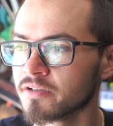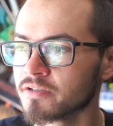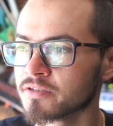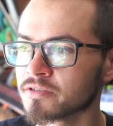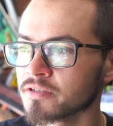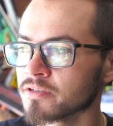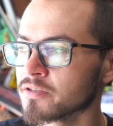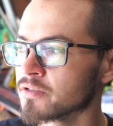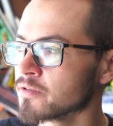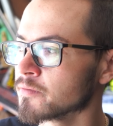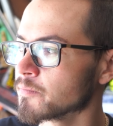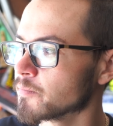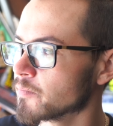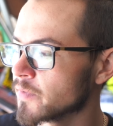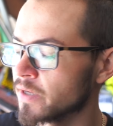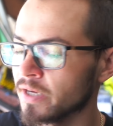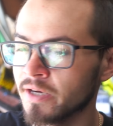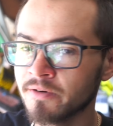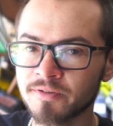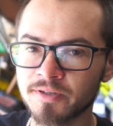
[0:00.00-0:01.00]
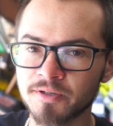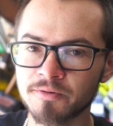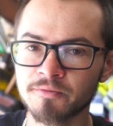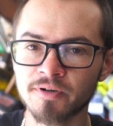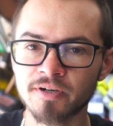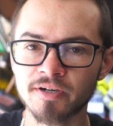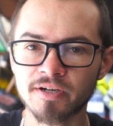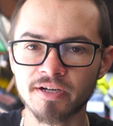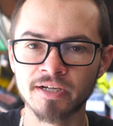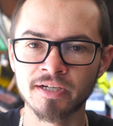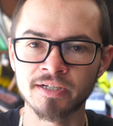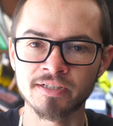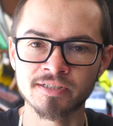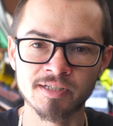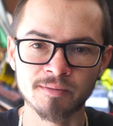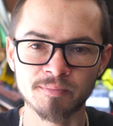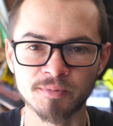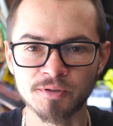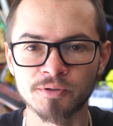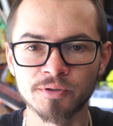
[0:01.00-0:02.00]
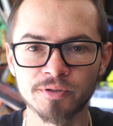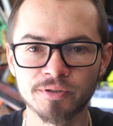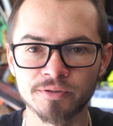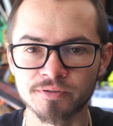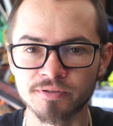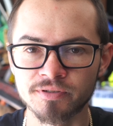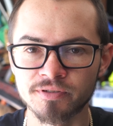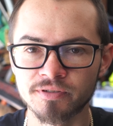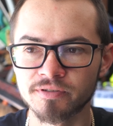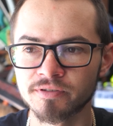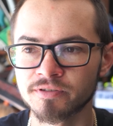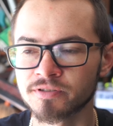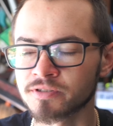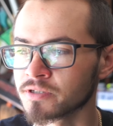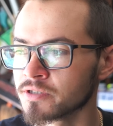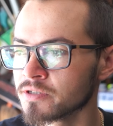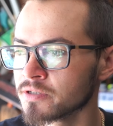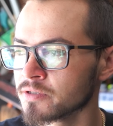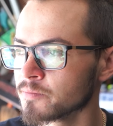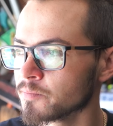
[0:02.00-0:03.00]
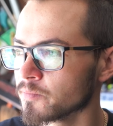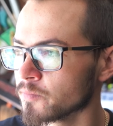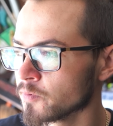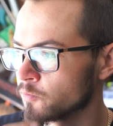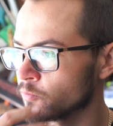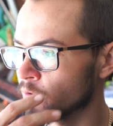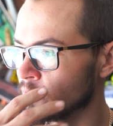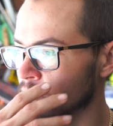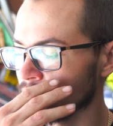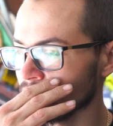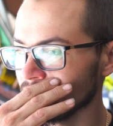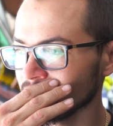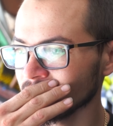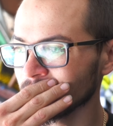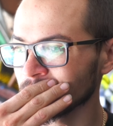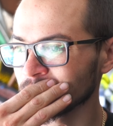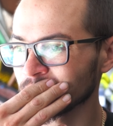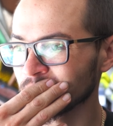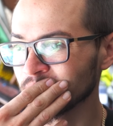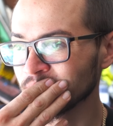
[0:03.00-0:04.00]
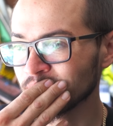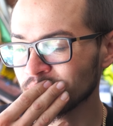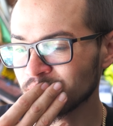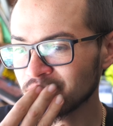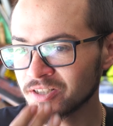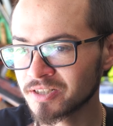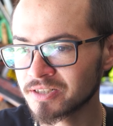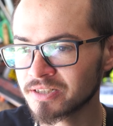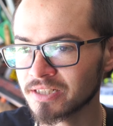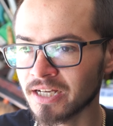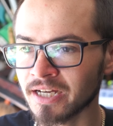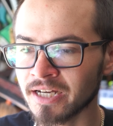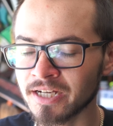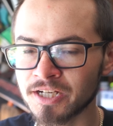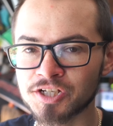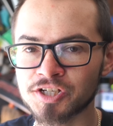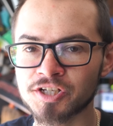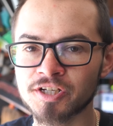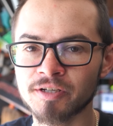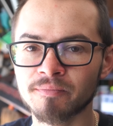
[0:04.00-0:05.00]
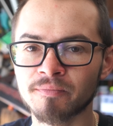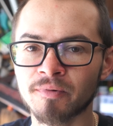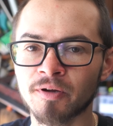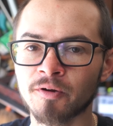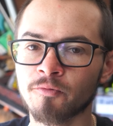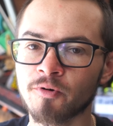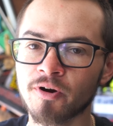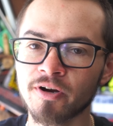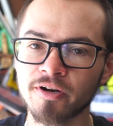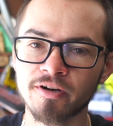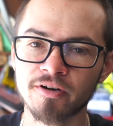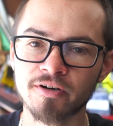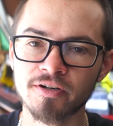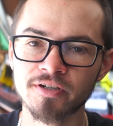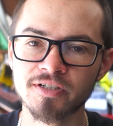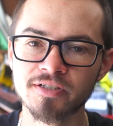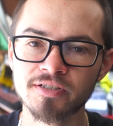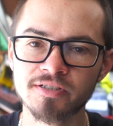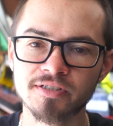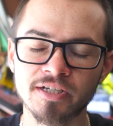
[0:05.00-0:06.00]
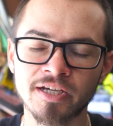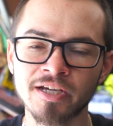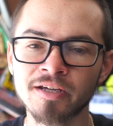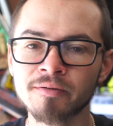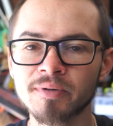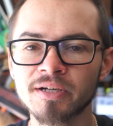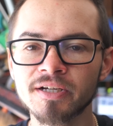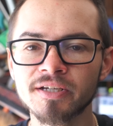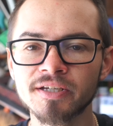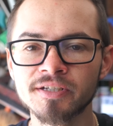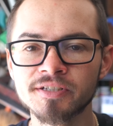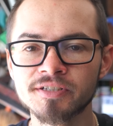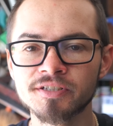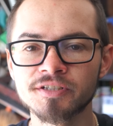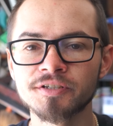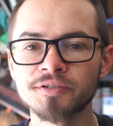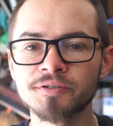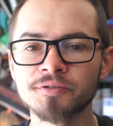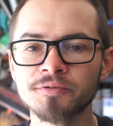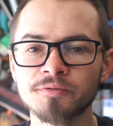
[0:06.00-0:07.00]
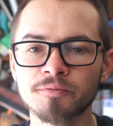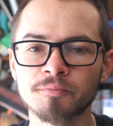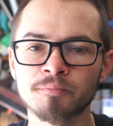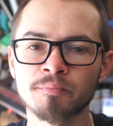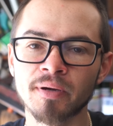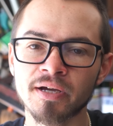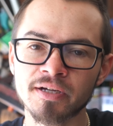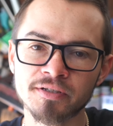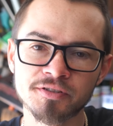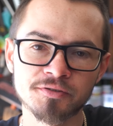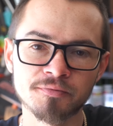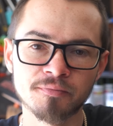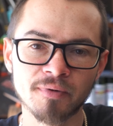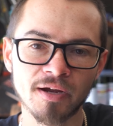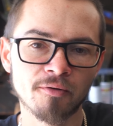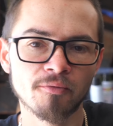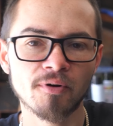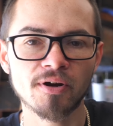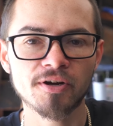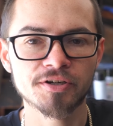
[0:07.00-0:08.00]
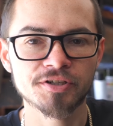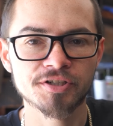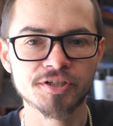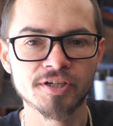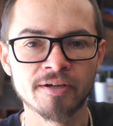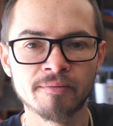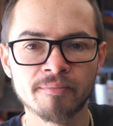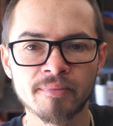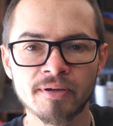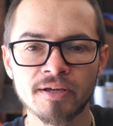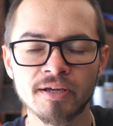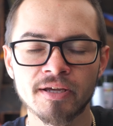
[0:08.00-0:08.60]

So everything worked except the coils. So what we ended up doing was I shipped my wire harness and my ECU back to my wire shop.